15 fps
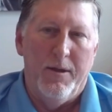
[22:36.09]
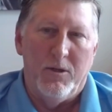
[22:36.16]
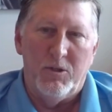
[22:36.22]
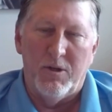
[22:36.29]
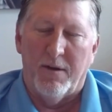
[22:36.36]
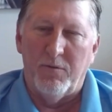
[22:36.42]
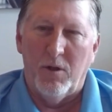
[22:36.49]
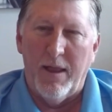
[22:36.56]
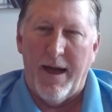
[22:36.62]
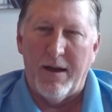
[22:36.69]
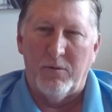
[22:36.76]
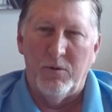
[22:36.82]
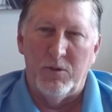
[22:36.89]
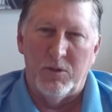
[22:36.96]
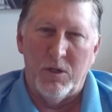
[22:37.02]
several
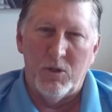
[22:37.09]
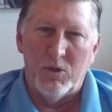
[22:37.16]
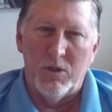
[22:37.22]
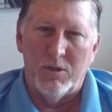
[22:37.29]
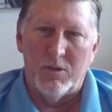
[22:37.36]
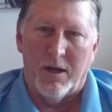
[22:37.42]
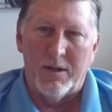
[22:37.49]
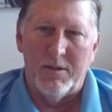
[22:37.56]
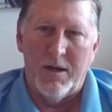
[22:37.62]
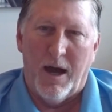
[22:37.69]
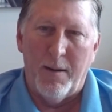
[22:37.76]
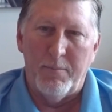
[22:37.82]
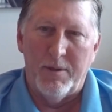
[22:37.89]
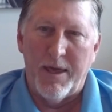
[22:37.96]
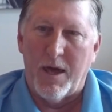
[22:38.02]
acquisitions on
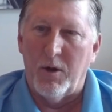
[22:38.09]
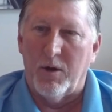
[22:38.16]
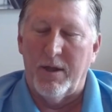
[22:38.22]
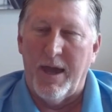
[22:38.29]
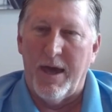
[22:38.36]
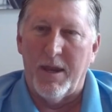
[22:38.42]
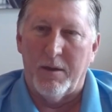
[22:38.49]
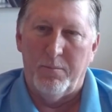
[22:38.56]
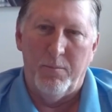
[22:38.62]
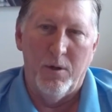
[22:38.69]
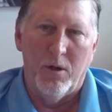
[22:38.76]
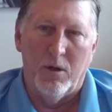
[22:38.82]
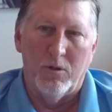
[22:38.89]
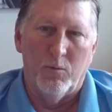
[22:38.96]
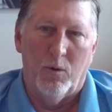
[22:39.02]
top of that organic
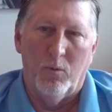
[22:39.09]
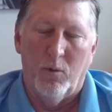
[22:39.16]
build.